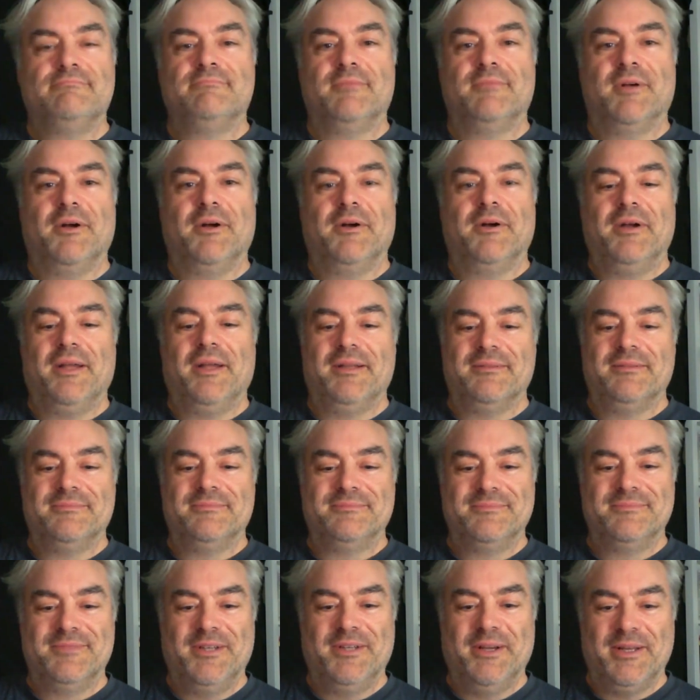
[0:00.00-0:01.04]
All right,
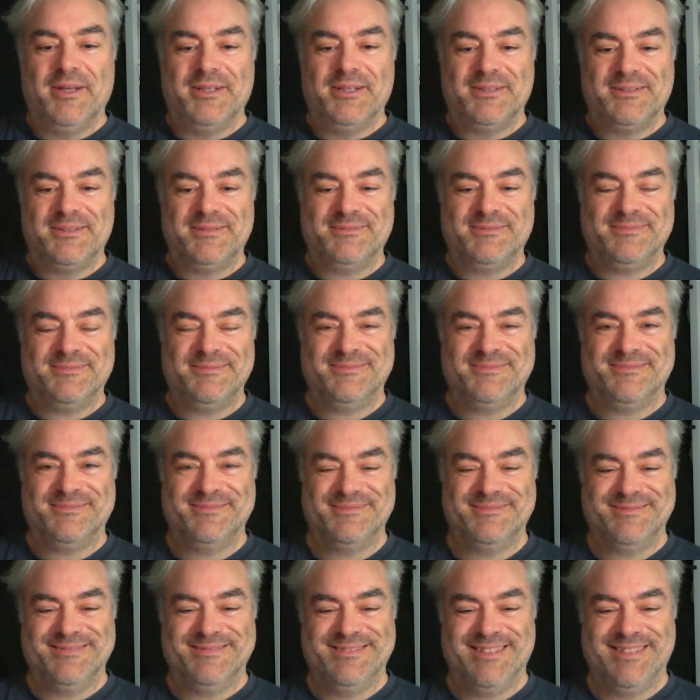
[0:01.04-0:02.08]
nice.
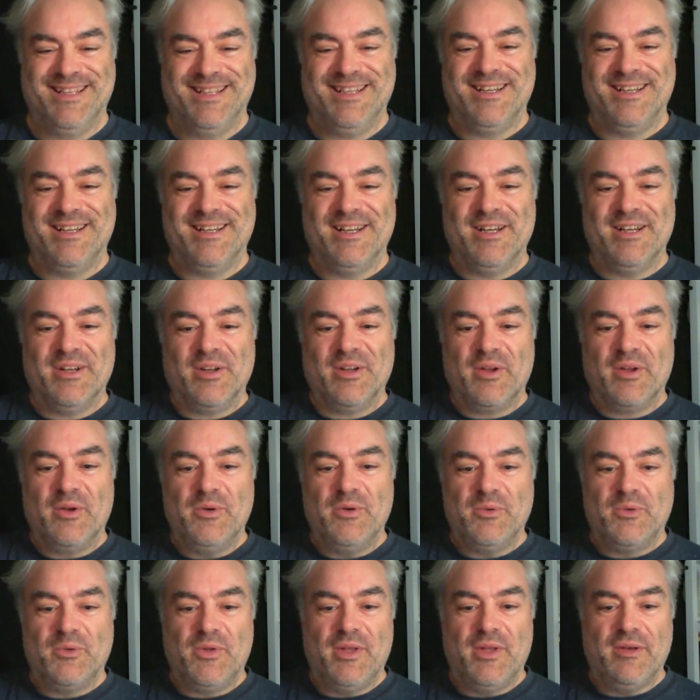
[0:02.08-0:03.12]

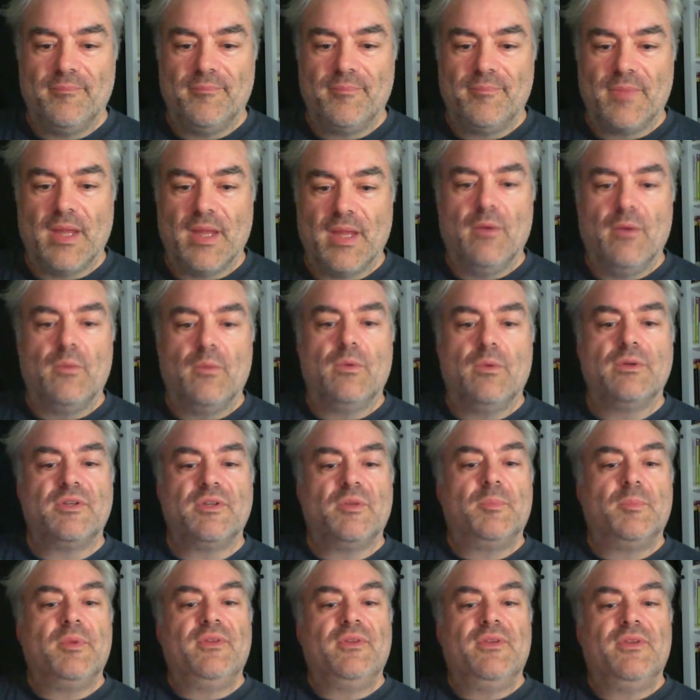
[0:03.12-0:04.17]
Cool stuff. What
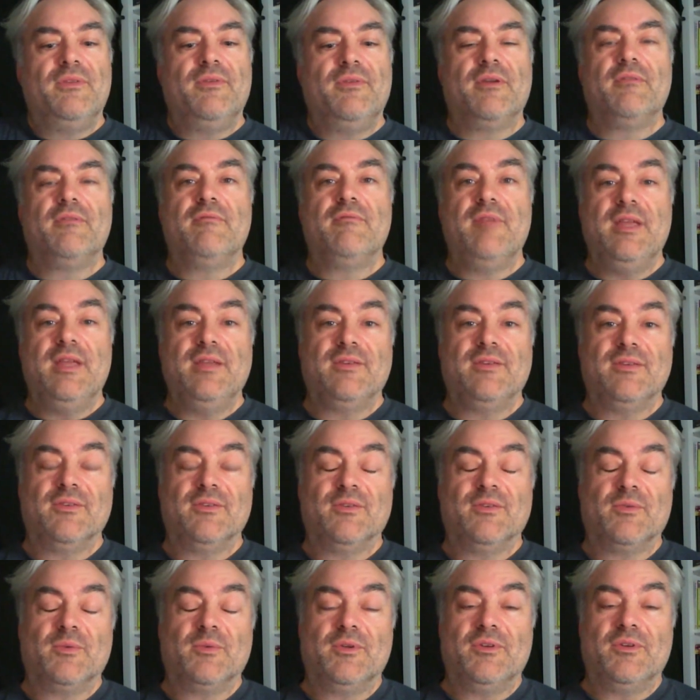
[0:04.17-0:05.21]
specific
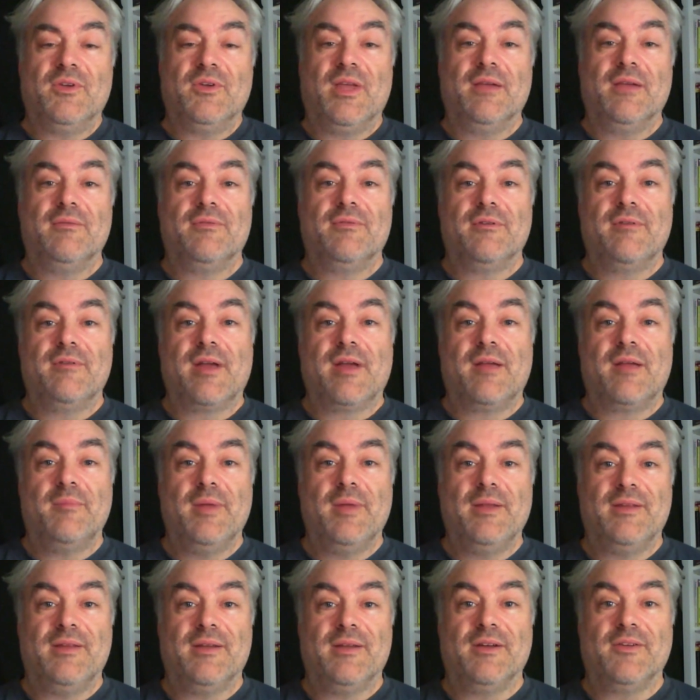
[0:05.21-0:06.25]
reasons would you give for
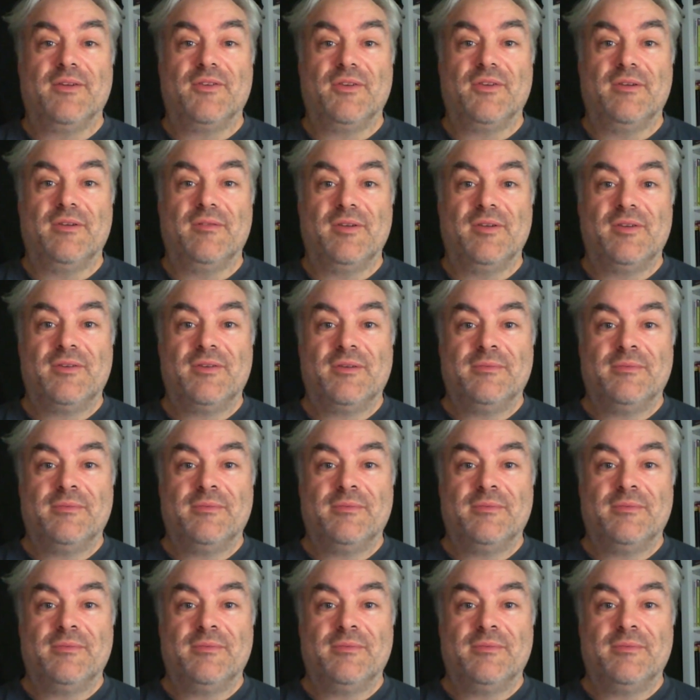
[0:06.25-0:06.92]
recommending our service?